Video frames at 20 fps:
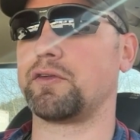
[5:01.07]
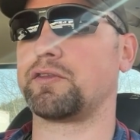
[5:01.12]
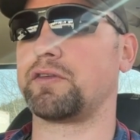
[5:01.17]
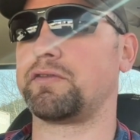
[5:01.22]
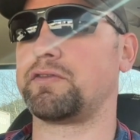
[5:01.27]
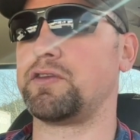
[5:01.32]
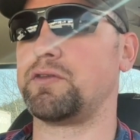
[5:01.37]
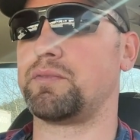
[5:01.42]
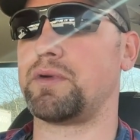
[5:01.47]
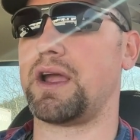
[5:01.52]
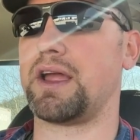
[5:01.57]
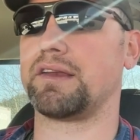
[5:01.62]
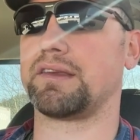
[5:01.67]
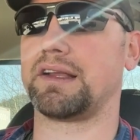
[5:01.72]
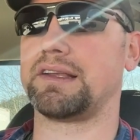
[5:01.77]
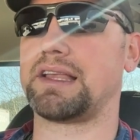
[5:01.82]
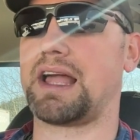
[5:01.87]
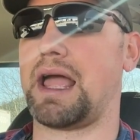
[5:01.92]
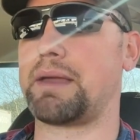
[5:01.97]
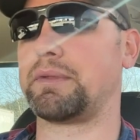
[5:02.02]
There's a few brands
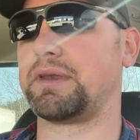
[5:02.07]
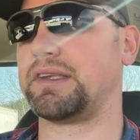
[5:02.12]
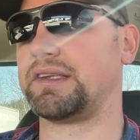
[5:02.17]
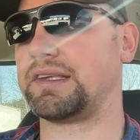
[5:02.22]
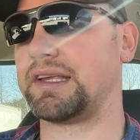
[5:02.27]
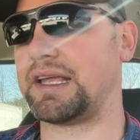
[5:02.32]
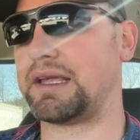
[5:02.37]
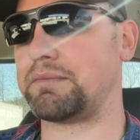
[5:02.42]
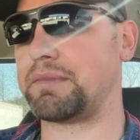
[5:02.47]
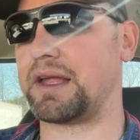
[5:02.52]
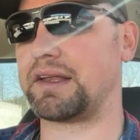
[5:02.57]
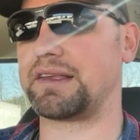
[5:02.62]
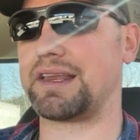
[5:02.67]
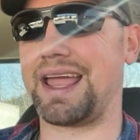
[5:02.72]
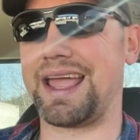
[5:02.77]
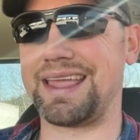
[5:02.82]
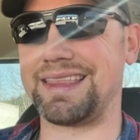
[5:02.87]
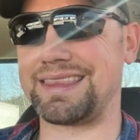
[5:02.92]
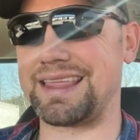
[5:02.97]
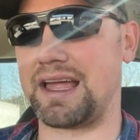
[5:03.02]
like Diamond C makes an
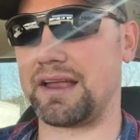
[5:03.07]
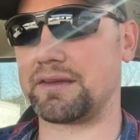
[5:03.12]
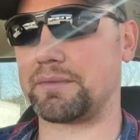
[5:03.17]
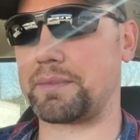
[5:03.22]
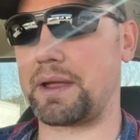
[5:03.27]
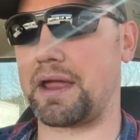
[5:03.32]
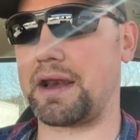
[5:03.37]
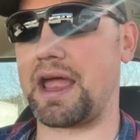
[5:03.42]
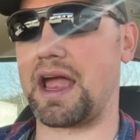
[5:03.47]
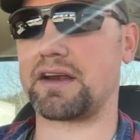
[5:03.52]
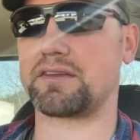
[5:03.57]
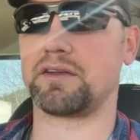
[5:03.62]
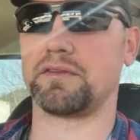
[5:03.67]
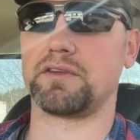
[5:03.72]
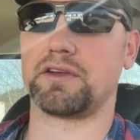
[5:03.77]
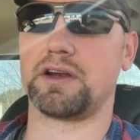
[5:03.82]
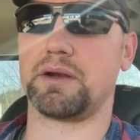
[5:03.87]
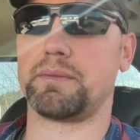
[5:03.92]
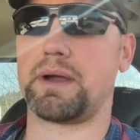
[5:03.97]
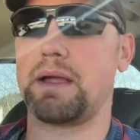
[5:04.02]
8,000-pound axle if
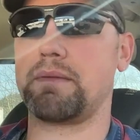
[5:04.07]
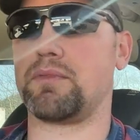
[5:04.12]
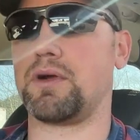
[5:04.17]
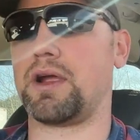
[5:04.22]
you're going to buy